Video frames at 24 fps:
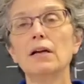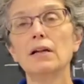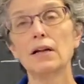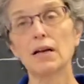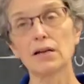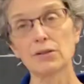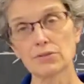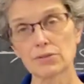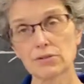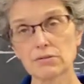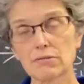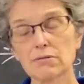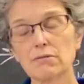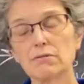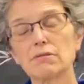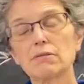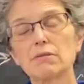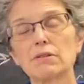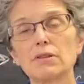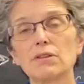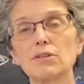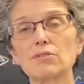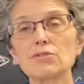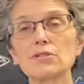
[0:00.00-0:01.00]
Now,
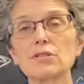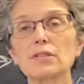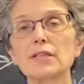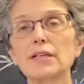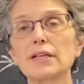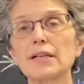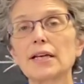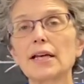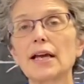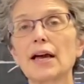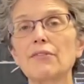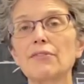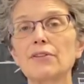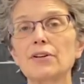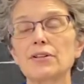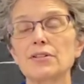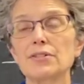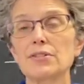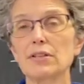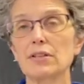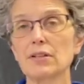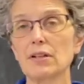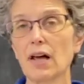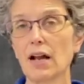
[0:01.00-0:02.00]
there's leading
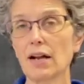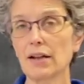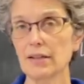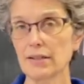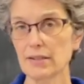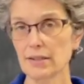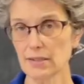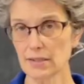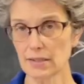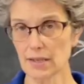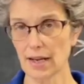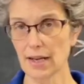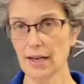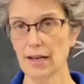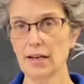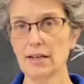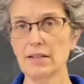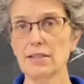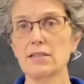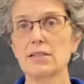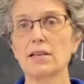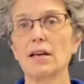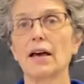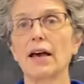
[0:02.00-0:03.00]
evidence that a lot of these
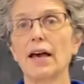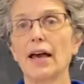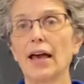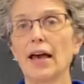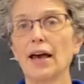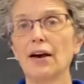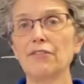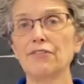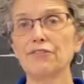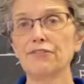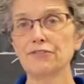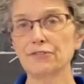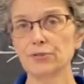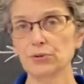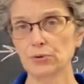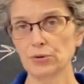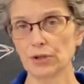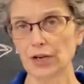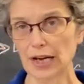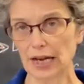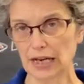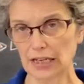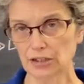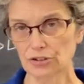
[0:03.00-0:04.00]
cats have
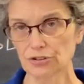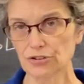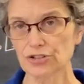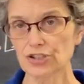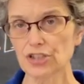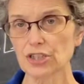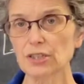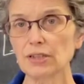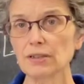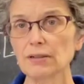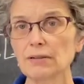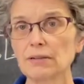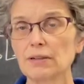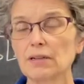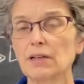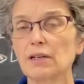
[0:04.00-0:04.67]
food allergy